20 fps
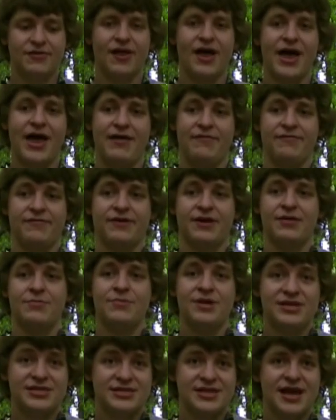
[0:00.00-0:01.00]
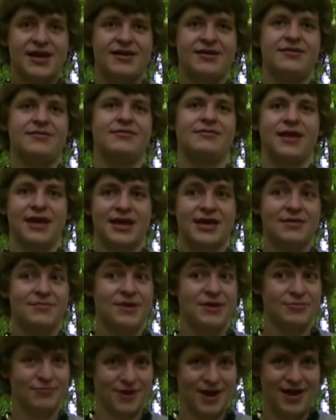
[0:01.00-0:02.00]
life can be sudden, they can
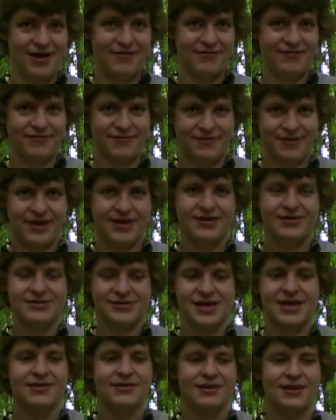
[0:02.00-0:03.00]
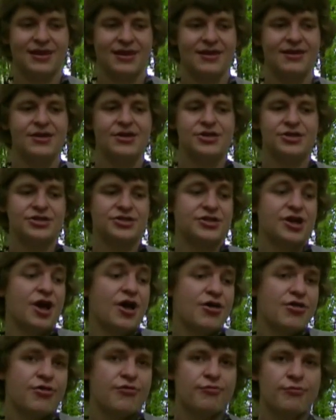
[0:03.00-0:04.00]
be rough, they can suddenly just
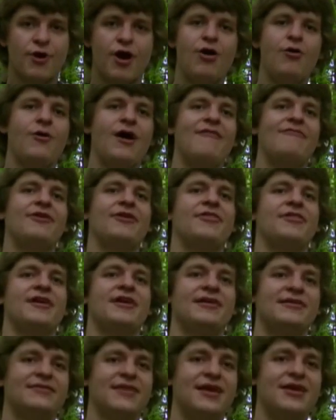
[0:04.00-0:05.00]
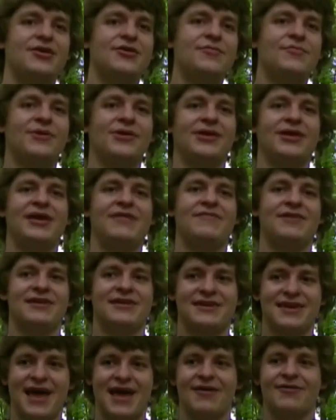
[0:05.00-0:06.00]
throw everything that you believe in
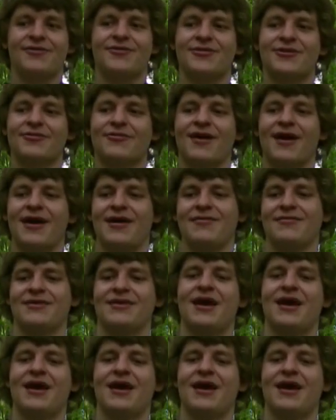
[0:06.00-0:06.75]
down on the ground,